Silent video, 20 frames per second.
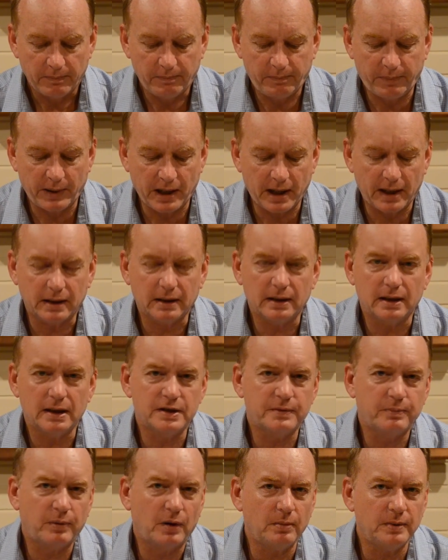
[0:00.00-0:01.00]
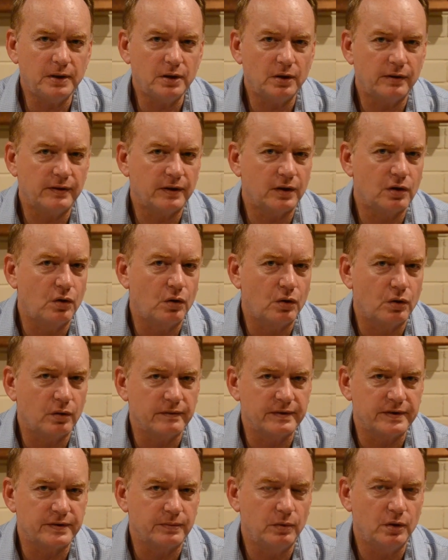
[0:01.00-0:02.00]
But it's probably not the core of
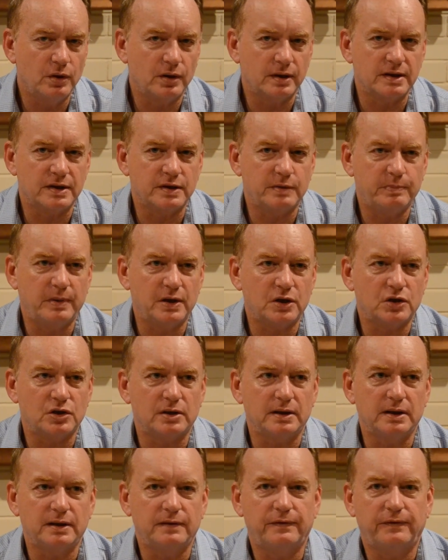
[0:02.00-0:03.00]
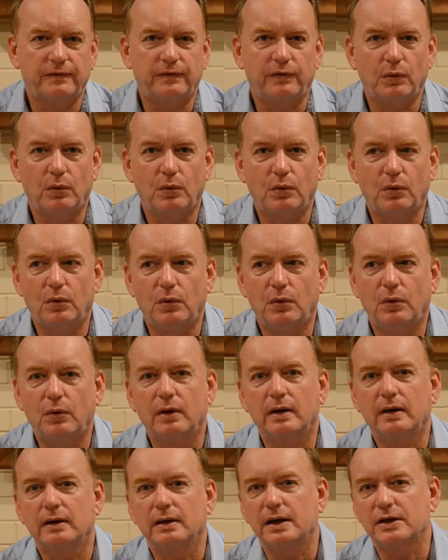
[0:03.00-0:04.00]
his work, especially
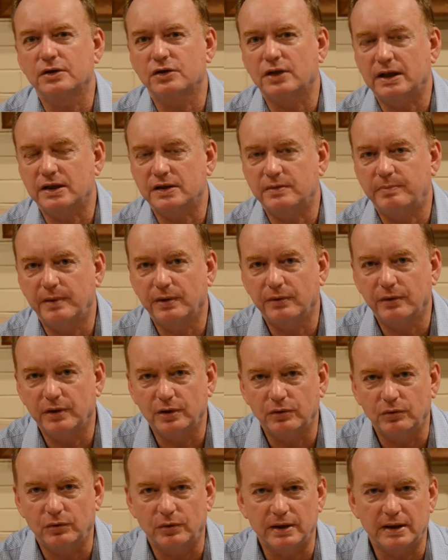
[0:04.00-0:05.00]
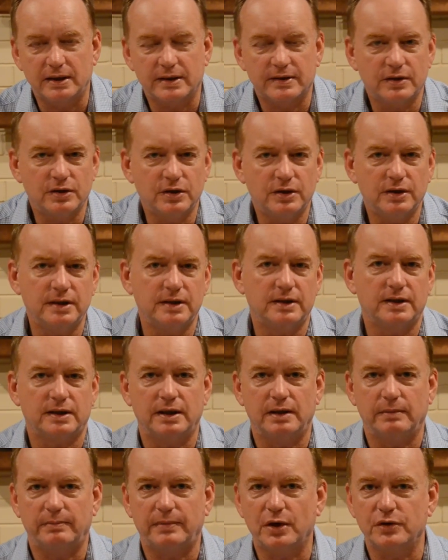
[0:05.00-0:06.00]
for a Shakespearean audience, and you need to
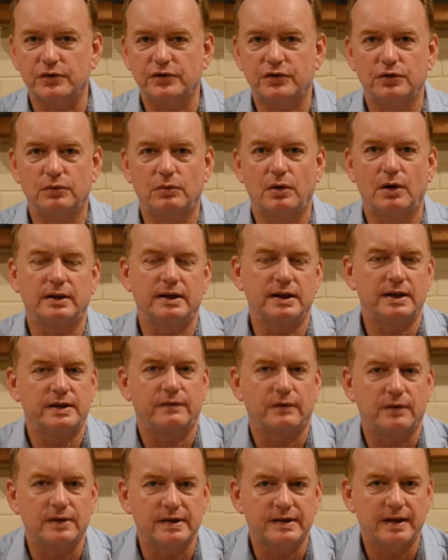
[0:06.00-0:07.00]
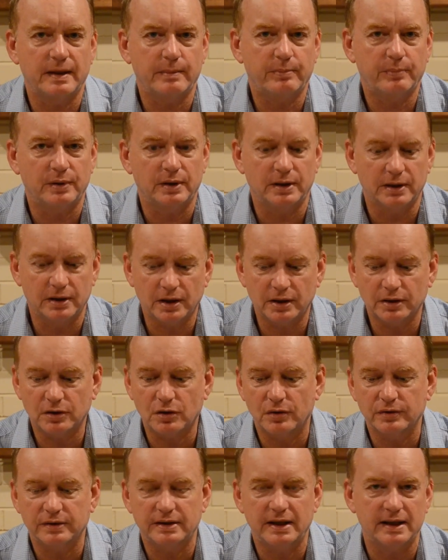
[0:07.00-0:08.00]
keep those two ideas very separate, and
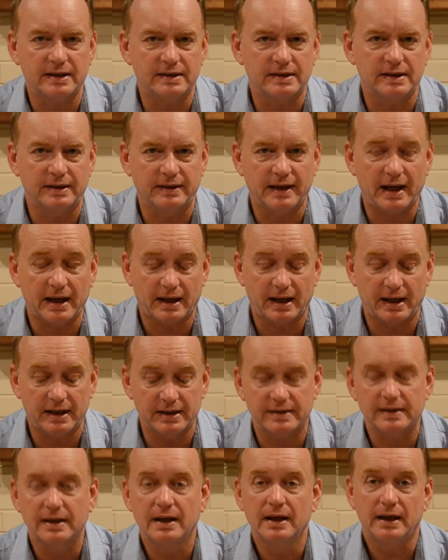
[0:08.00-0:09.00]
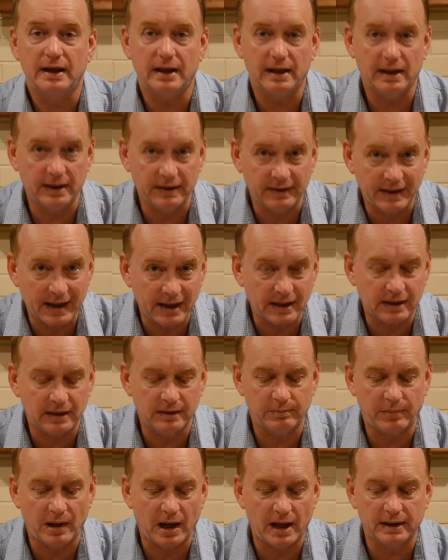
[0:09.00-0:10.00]
context in that case, in that
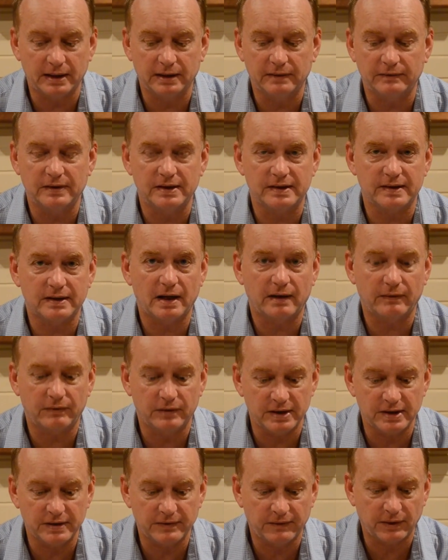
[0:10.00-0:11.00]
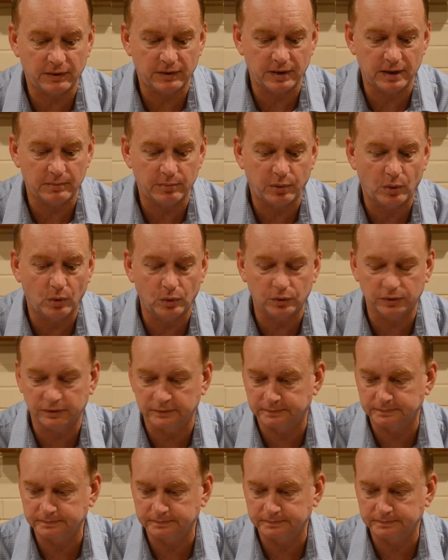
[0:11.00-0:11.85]
imparting of discovery, is very important.